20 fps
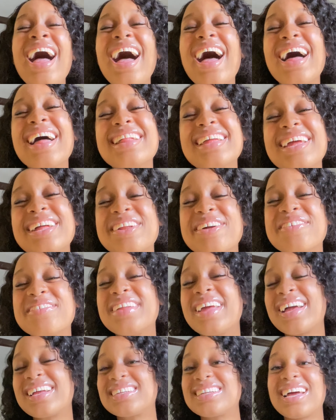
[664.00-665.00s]
At the end of the
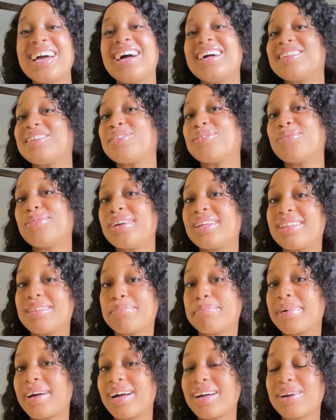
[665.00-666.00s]
day, I sure had to
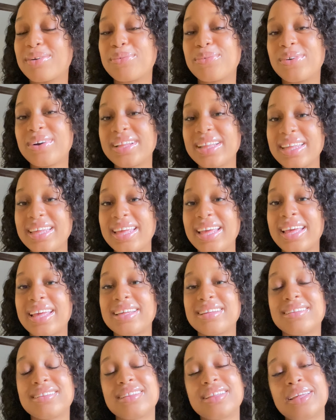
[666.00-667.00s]
wait back one
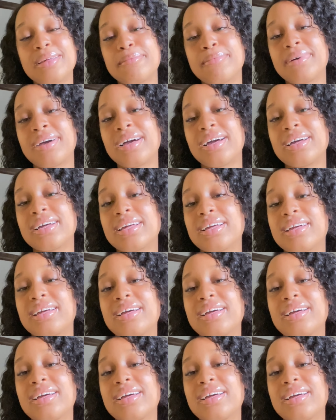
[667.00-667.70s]
year, stay back,